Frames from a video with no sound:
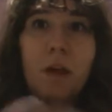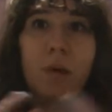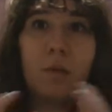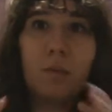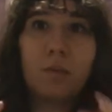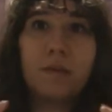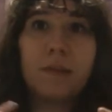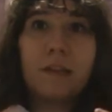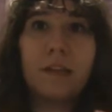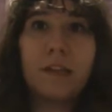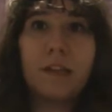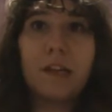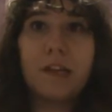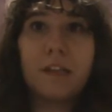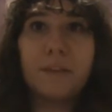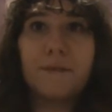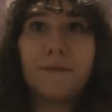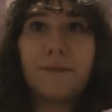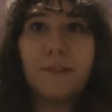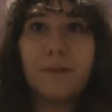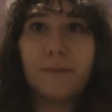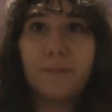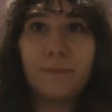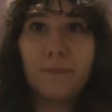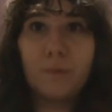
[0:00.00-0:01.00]
the last
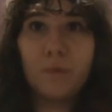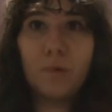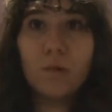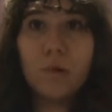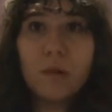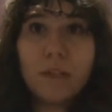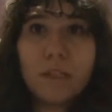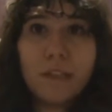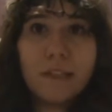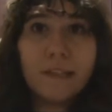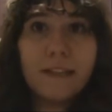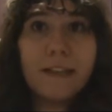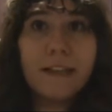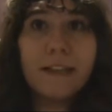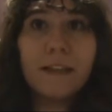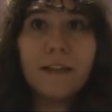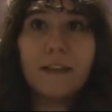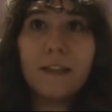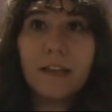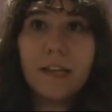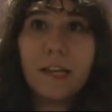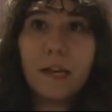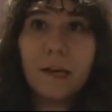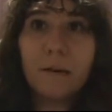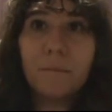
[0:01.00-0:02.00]
few books in
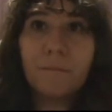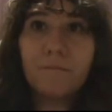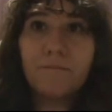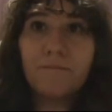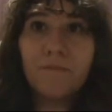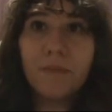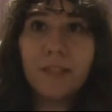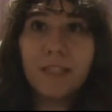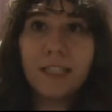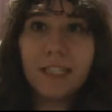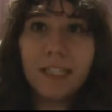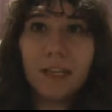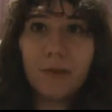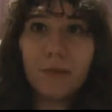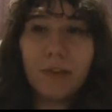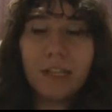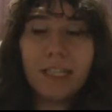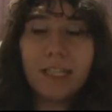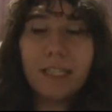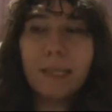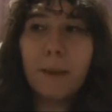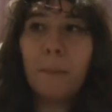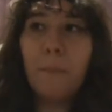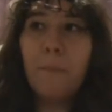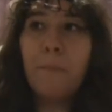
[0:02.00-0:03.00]
the
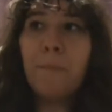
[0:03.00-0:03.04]
series.